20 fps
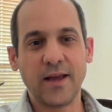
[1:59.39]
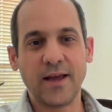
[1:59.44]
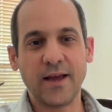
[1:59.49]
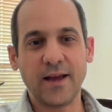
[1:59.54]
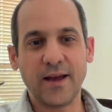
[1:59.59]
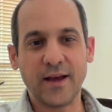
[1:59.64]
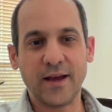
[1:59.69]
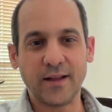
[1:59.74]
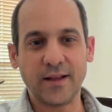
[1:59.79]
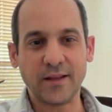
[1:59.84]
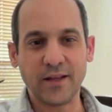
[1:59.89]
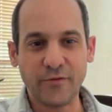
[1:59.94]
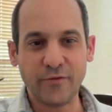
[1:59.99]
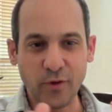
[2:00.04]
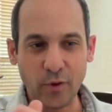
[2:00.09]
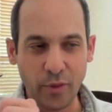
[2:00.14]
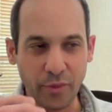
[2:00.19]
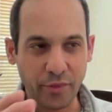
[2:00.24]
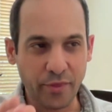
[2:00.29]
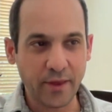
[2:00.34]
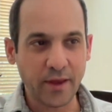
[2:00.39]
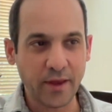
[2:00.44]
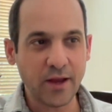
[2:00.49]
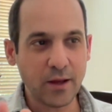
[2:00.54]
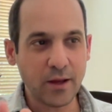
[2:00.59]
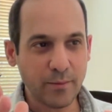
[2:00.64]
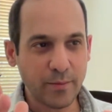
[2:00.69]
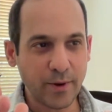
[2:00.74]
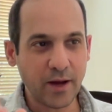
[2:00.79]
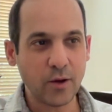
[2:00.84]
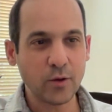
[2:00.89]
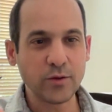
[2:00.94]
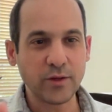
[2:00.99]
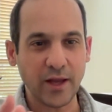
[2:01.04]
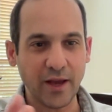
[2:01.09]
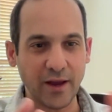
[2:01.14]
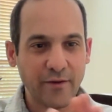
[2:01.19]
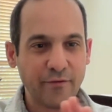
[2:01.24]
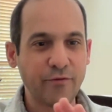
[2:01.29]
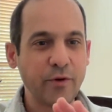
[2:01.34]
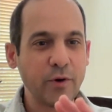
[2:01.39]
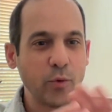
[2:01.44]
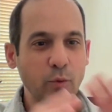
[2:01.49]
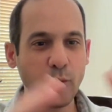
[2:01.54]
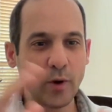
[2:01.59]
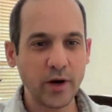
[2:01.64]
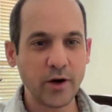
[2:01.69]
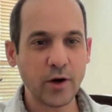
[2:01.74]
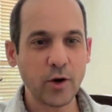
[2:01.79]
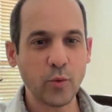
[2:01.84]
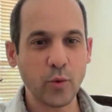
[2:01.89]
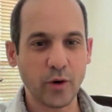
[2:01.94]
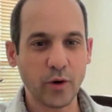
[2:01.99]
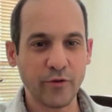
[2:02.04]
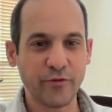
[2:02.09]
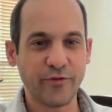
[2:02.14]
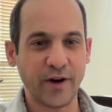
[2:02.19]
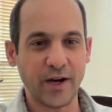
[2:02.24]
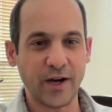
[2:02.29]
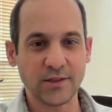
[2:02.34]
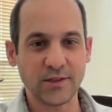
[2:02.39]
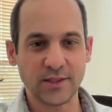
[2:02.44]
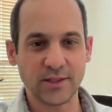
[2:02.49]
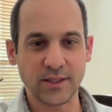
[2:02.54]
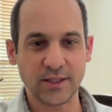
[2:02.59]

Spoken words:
And if you think about everywhere where files